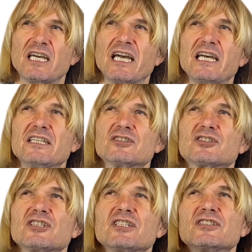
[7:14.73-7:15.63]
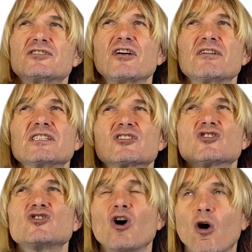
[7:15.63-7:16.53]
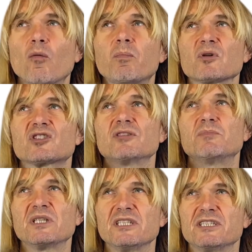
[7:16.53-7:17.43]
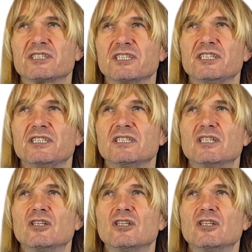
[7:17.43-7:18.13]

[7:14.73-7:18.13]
and there is no possibility